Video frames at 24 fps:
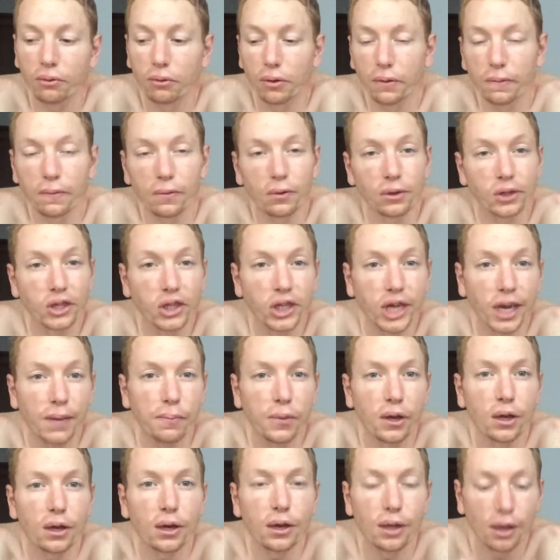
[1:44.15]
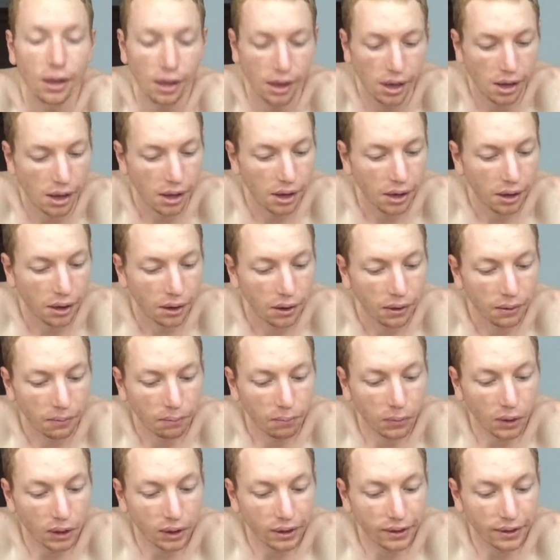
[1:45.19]
Tour de France champion.
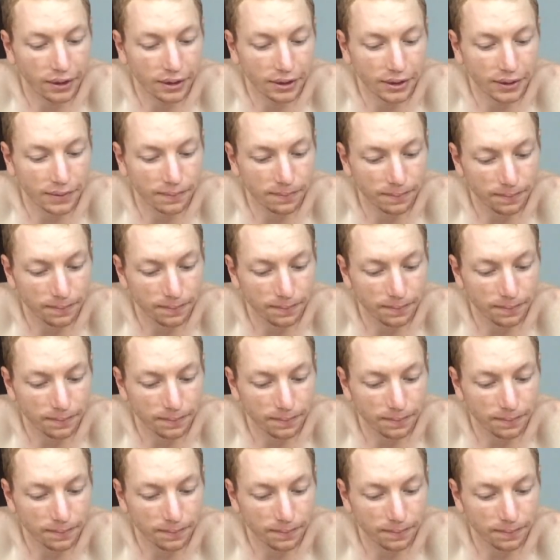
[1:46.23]
But